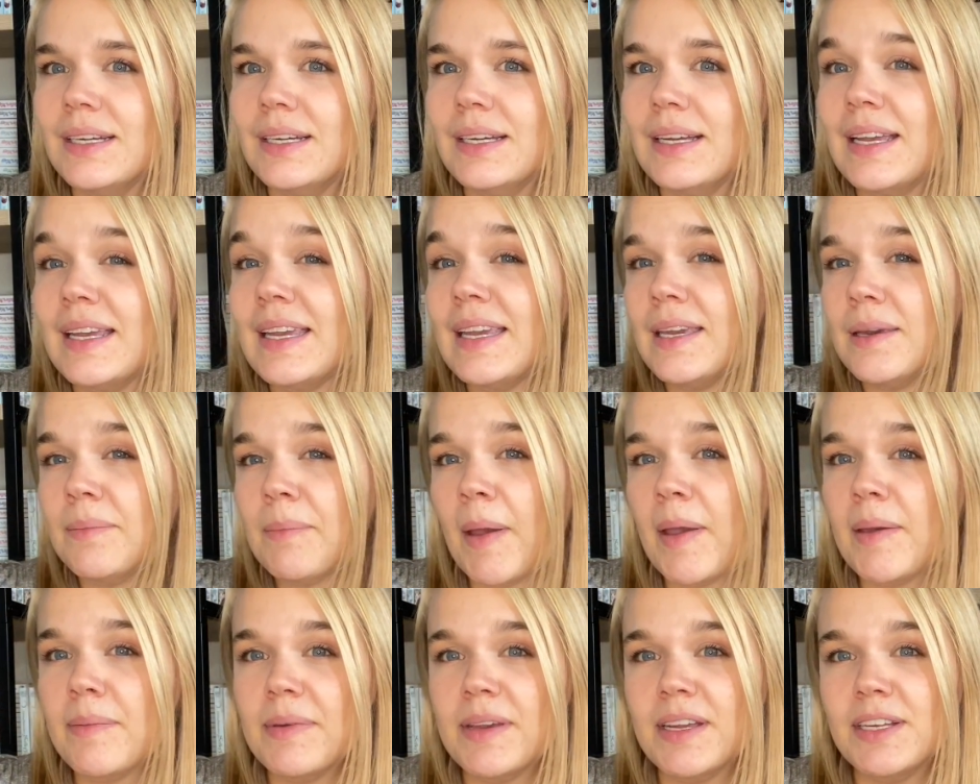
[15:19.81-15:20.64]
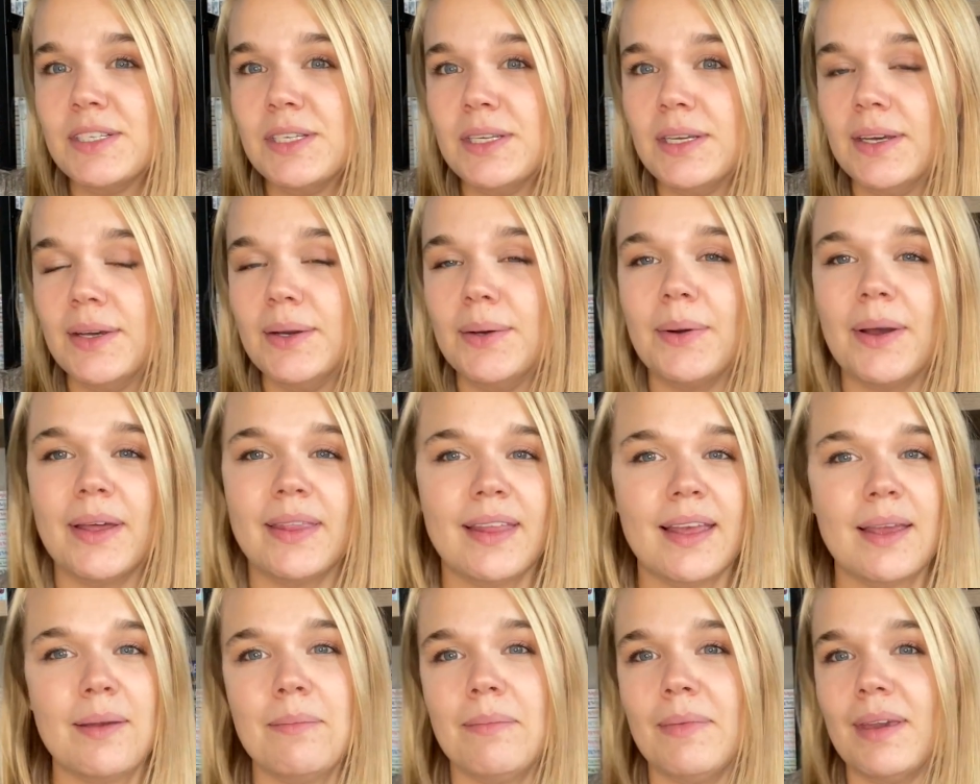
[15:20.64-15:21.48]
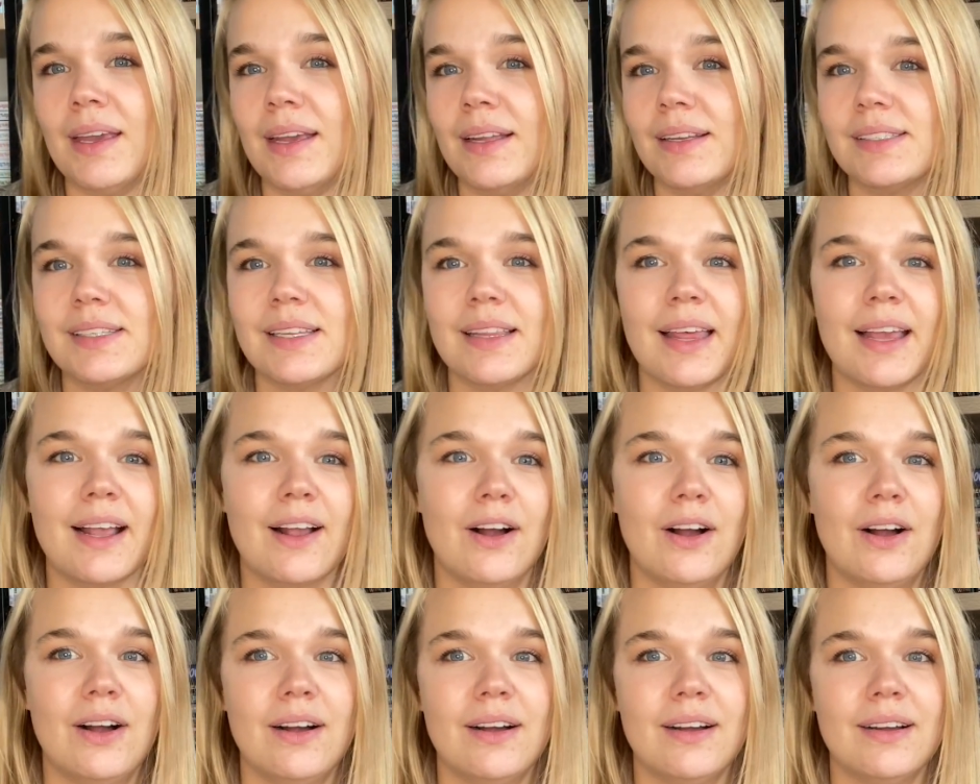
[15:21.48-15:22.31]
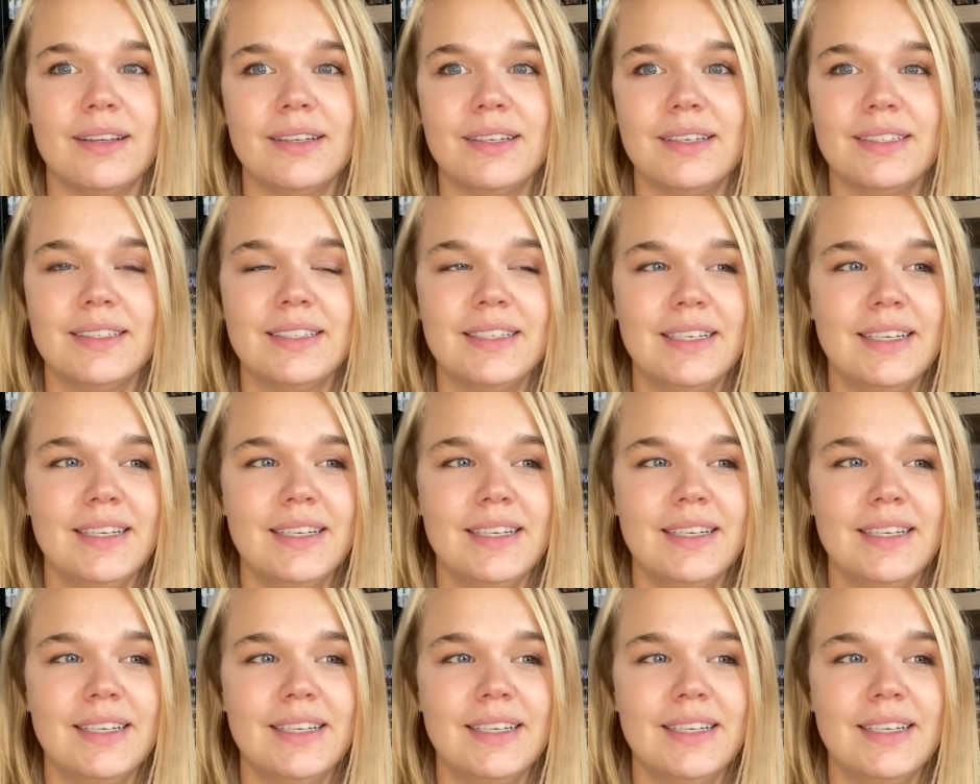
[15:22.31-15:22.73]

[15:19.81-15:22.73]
He might be too, and they meet like on